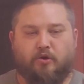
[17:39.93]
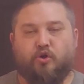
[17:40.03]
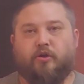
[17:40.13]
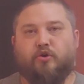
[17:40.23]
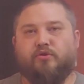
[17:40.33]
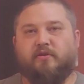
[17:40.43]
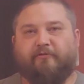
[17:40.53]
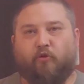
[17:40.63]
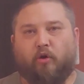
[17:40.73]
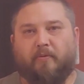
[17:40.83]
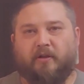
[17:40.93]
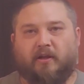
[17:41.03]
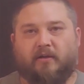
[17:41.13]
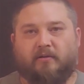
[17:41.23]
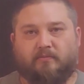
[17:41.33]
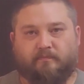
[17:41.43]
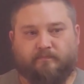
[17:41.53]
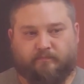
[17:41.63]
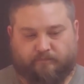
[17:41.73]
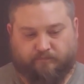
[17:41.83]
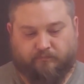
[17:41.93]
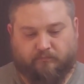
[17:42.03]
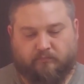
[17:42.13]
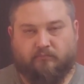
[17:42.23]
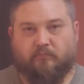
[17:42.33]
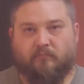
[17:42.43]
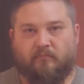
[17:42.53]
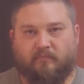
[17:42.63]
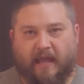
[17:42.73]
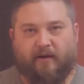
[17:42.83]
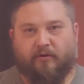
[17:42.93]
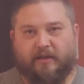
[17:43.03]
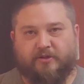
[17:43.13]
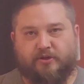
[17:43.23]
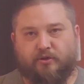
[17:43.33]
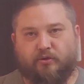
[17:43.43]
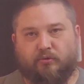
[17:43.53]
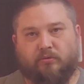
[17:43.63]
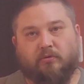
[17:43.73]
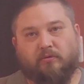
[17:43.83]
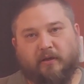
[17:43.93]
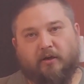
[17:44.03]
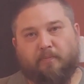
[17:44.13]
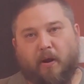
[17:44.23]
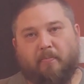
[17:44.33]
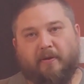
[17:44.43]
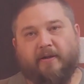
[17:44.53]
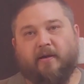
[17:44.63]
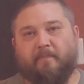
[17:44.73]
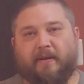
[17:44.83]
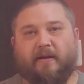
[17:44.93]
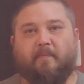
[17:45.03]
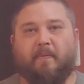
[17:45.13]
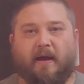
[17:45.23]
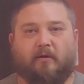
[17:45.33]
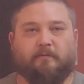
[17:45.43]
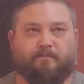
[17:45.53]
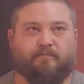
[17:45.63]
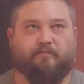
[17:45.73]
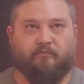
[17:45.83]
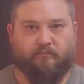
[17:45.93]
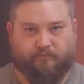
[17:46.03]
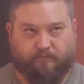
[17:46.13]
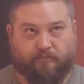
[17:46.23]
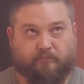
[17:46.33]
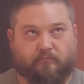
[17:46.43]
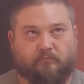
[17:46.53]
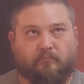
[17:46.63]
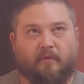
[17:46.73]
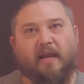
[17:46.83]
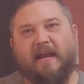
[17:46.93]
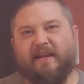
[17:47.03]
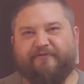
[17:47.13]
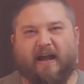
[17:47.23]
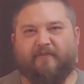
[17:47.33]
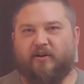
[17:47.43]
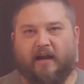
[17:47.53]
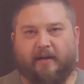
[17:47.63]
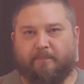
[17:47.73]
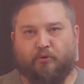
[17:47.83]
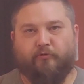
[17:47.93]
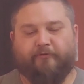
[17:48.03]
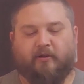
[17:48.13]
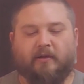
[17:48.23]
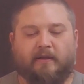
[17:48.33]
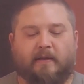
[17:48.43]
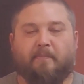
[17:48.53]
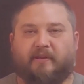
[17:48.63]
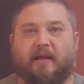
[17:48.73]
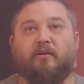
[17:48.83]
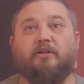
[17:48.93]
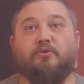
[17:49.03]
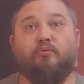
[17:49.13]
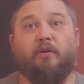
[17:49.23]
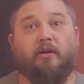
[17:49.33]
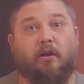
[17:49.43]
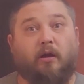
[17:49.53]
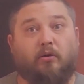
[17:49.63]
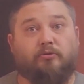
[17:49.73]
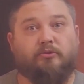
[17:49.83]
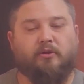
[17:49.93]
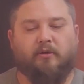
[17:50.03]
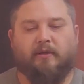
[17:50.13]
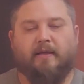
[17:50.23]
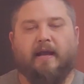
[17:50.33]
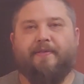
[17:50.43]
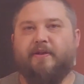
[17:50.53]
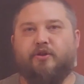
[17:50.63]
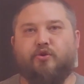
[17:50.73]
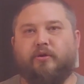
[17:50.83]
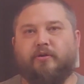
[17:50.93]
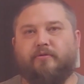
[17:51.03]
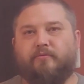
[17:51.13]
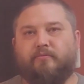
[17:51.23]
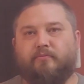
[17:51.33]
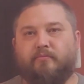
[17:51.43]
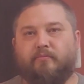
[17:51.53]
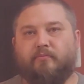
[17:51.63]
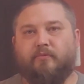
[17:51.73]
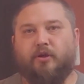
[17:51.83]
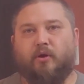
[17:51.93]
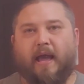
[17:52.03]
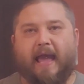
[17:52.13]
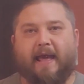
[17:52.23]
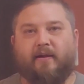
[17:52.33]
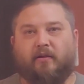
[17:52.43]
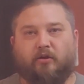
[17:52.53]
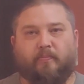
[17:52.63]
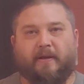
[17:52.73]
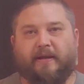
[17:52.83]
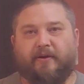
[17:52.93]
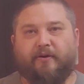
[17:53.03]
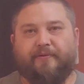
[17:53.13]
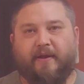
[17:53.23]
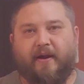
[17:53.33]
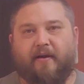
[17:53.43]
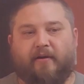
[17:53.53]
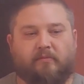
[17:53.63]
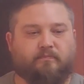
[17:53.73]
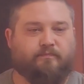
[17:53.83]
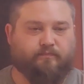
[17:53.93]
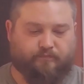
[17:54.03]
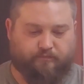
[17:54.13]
You can use the formula. That'll get you, it'll probably end up being about 85 or 90 proof, but that'll get you really close. And then you could, add a little bit here and there,